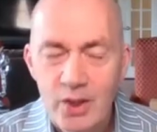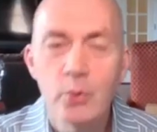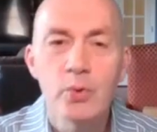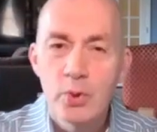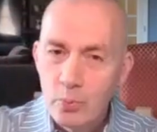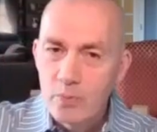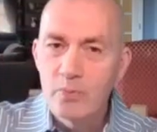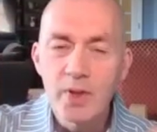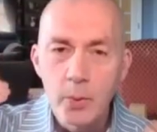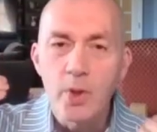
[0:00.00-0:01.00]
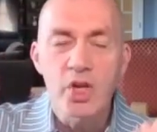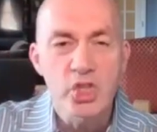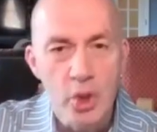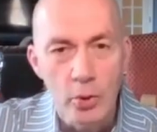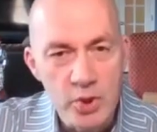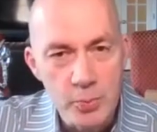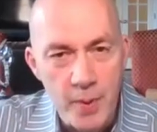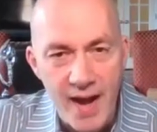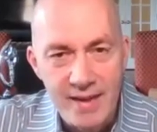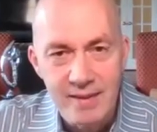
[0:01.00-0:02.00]
you you really want to show
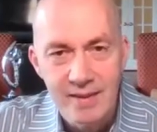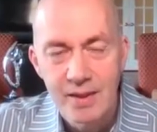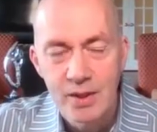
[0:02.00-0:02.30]
respect.